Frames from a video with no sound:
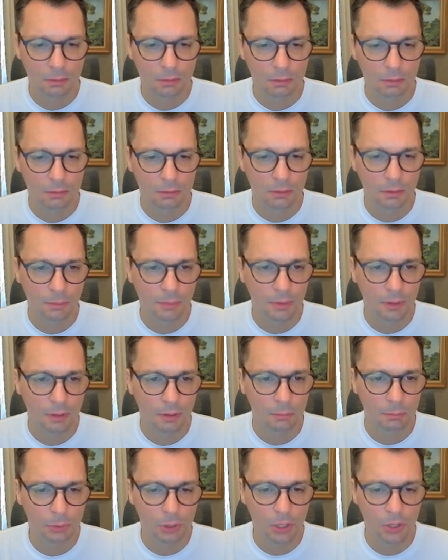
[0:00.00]

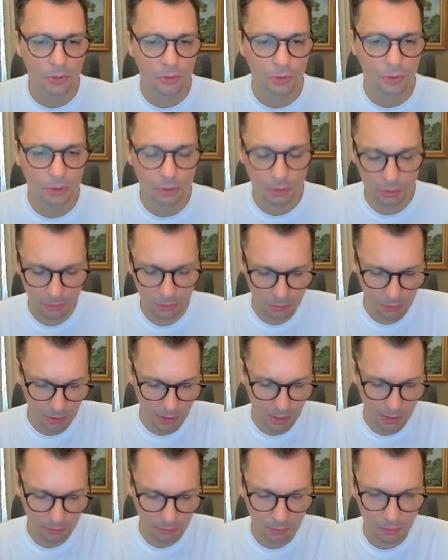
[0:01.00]
something? Blunder.
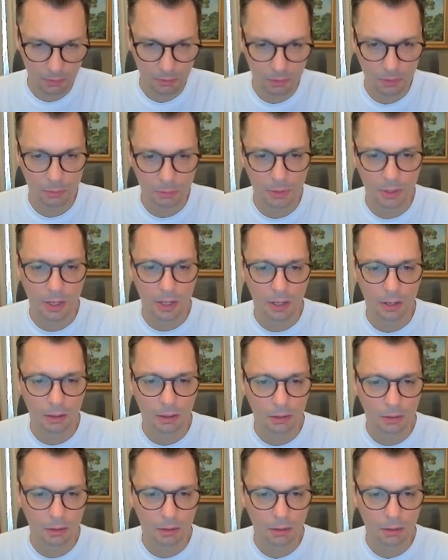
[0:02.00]
Could be error.